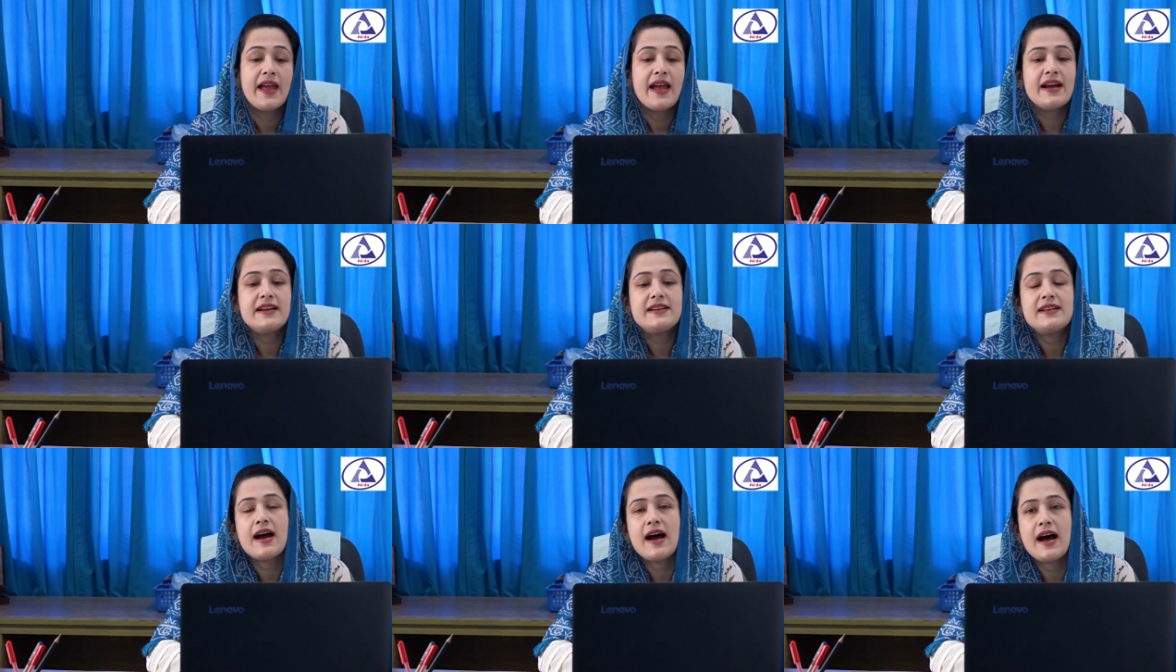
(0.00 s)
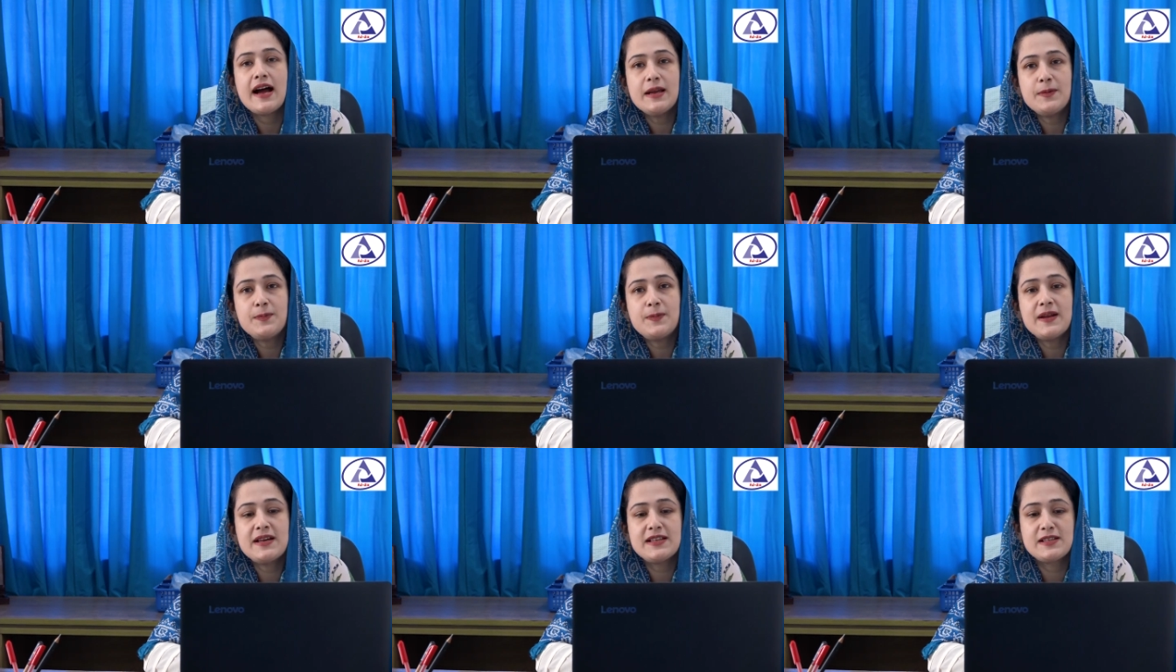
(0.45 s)
At
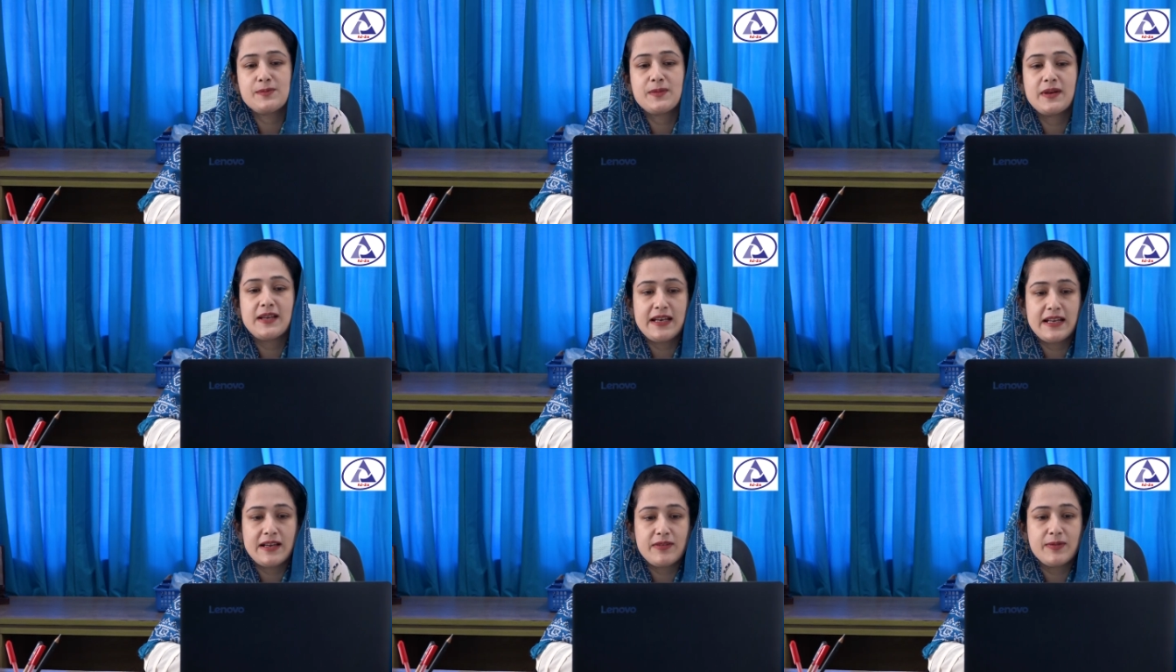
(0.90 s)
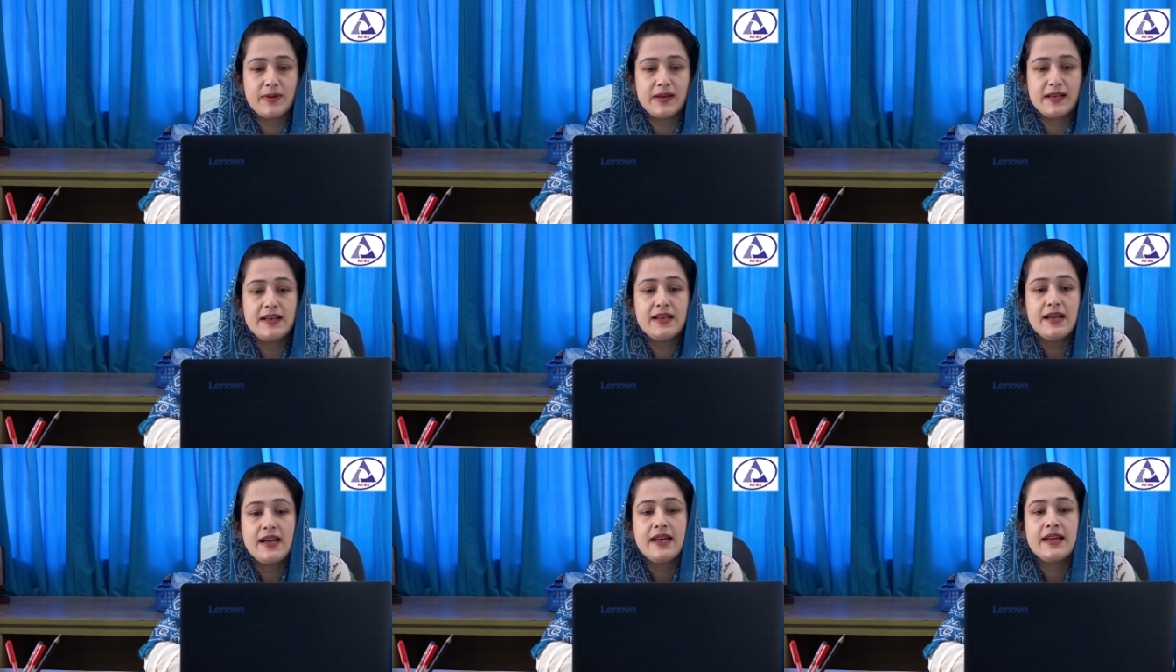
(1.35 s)
high plasma
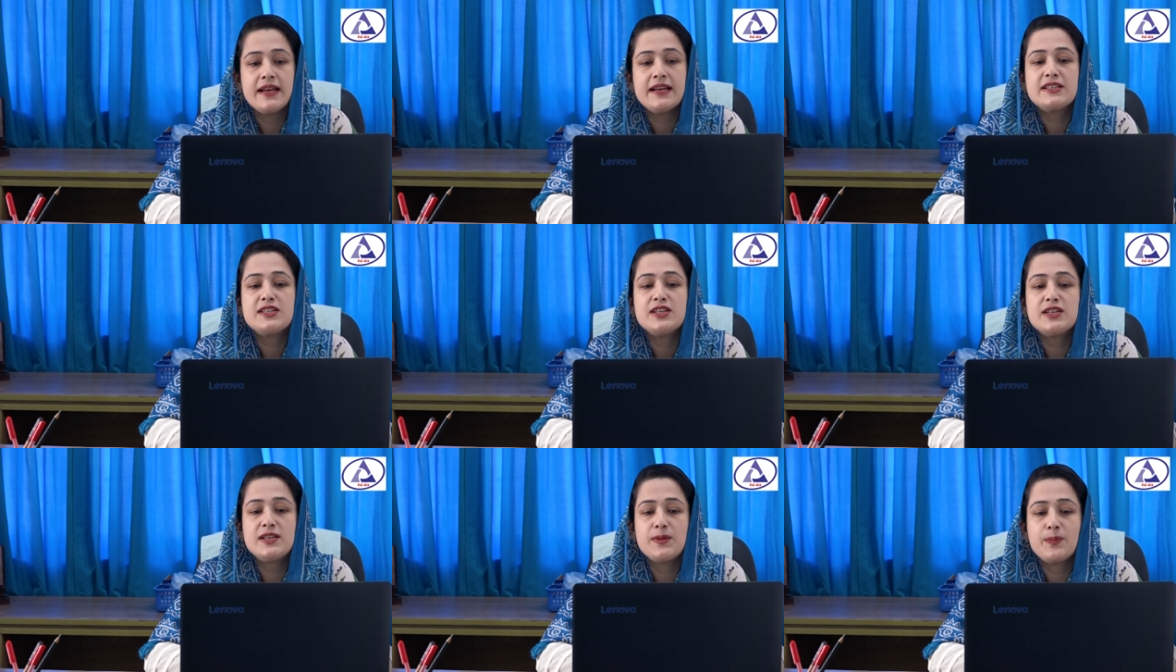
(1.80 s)
level, it